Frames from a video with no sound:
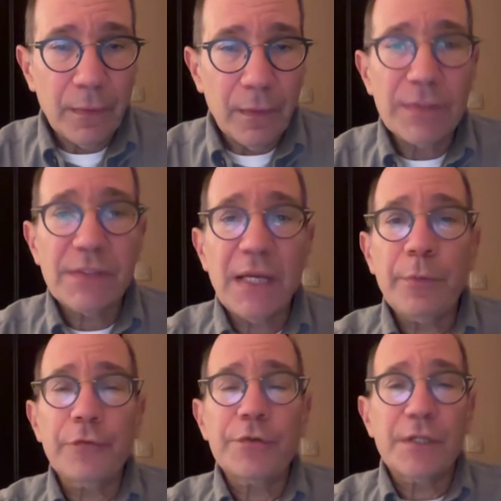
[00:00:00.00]
What's an
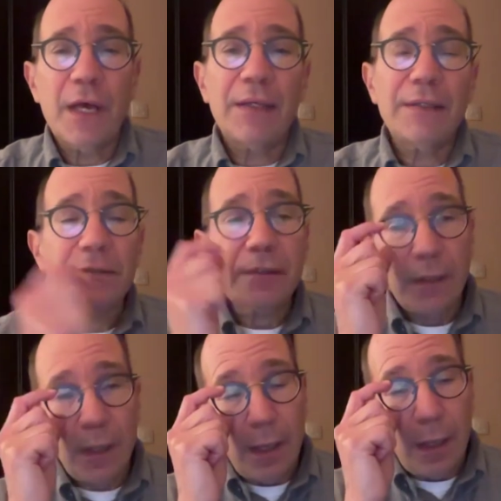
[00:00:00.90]
April 1st Zionist?
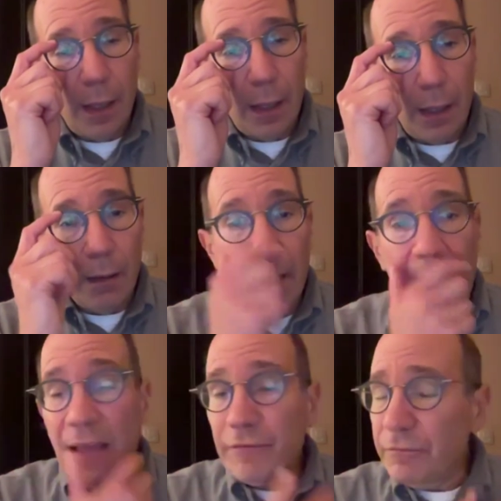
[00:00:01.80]

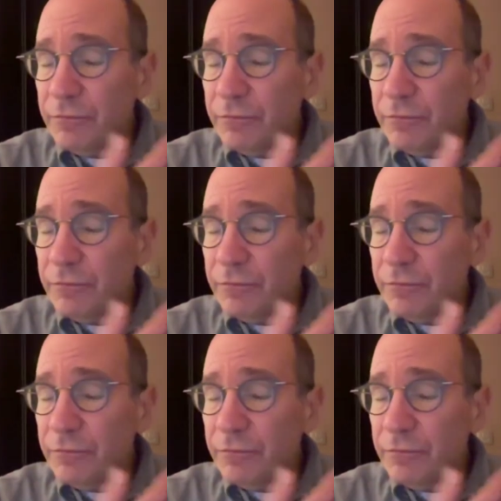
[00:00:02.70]
I have a